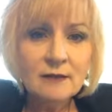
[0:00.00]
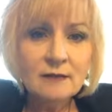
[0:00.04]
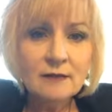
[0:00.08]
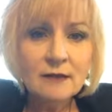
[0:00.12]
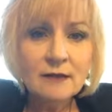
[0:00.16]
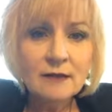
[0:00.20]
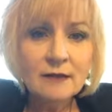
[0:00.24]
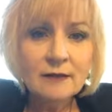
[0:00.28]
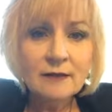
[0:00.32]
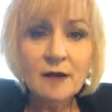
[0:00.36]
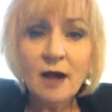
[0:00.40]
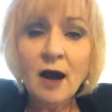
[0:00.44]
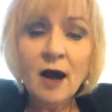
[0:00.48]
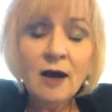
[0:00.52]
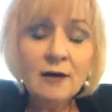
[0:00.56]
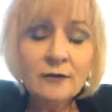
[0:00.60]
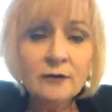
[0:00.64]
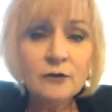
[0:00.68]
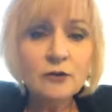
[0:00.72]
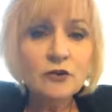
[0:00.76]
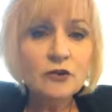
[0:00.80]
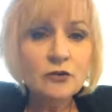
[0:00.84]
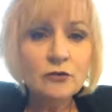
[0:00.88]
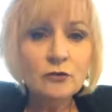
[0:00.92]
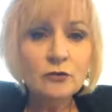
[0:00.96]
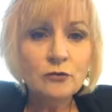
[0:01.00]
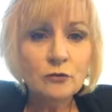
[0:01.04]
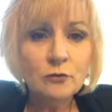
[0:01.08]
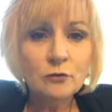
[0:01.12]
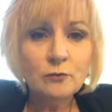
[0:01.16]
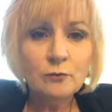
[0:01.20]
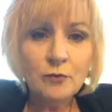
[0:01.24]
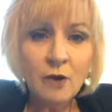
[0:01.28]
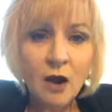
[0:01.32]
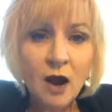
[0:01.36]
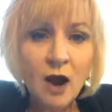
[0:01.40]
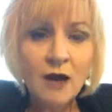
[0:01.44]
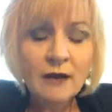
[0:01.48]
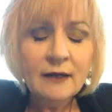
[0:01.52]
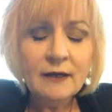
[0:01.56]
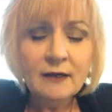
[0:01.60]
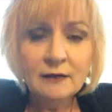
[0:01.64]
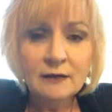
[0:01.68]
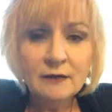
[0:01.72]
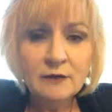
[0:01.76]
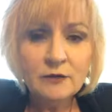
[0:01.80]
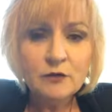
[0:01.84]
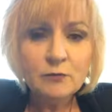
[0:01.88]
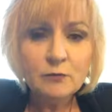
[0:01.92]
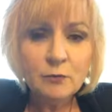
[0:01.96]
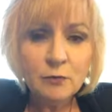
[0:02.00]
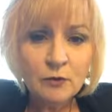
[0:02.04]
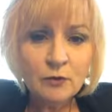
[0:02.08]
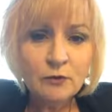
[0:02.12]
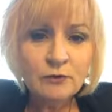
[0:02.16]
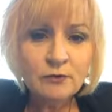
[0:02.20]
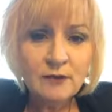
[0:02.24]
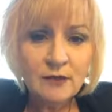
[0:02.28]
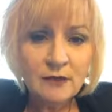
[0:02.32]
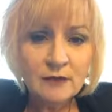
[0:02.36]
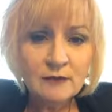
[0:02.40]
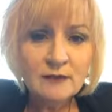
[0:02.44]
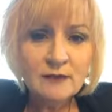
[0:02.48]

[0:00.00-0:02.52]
an honor to Brock and his birthday